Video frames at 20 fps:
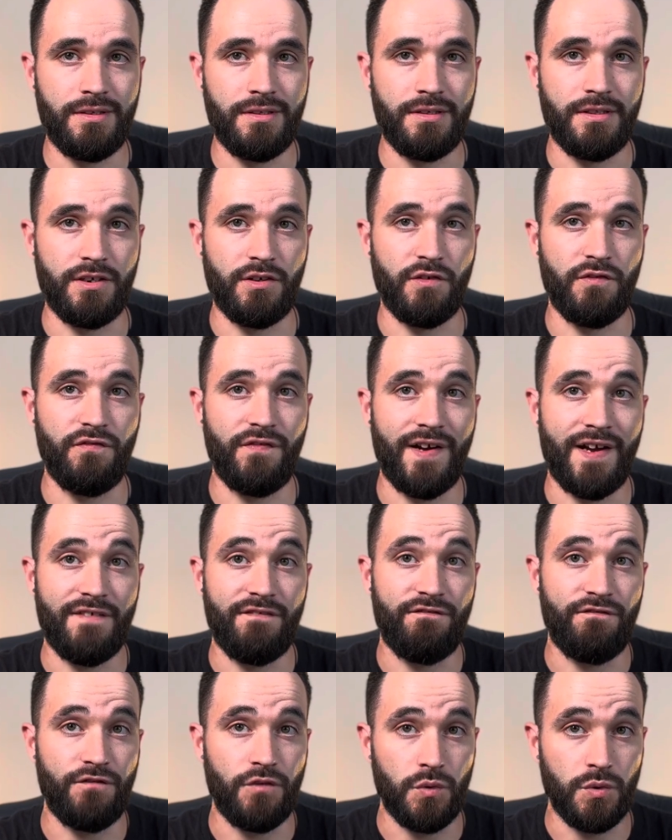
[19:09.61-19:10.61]
There are five
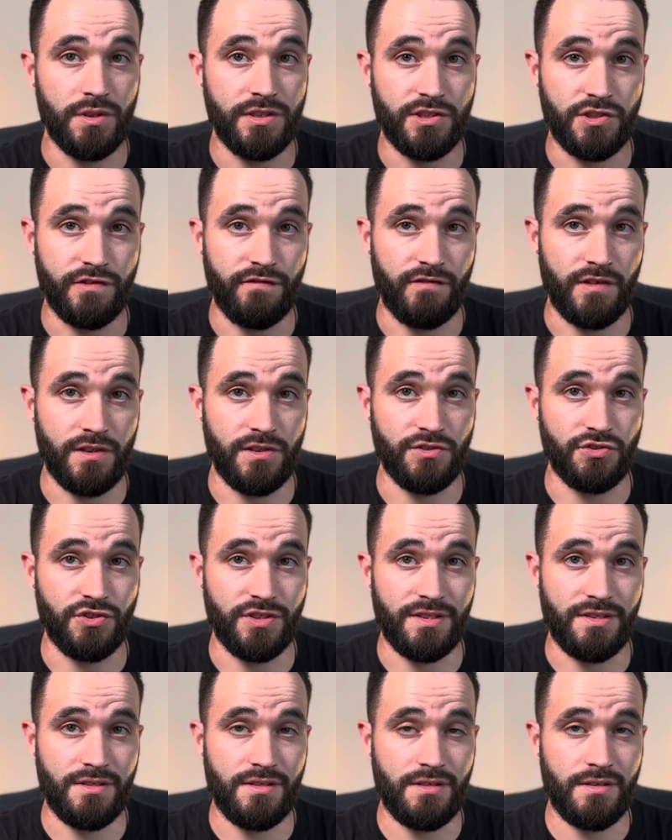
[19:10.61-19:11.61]
foolish
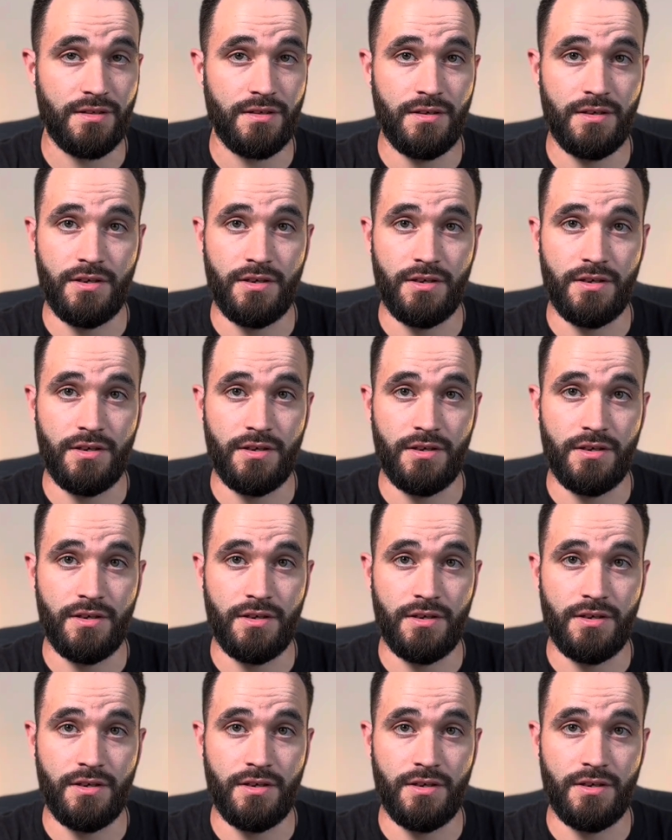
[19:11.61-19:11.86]
virgins